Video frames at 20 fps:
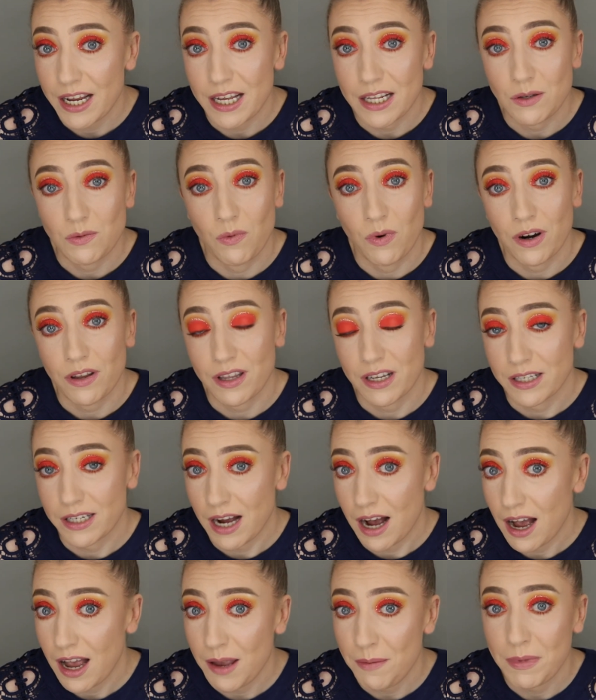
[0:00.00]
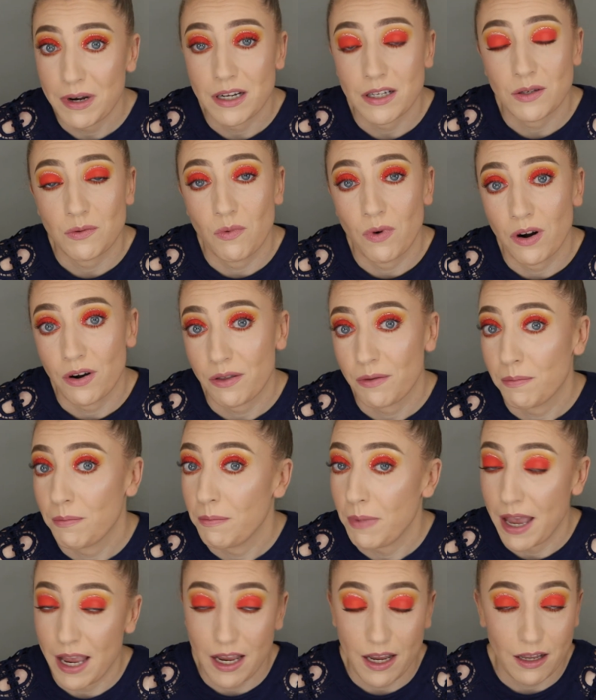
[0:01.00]
It's worth the time, and it's worth
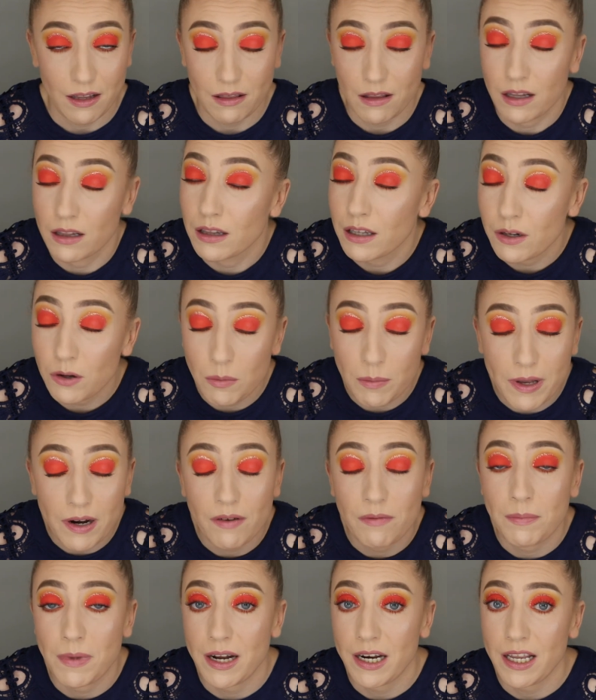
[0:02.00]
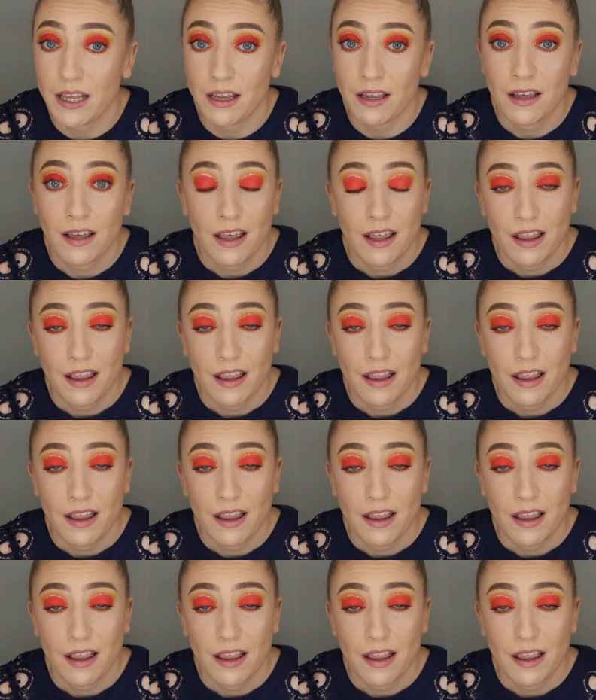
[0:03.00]
paying the little bit of money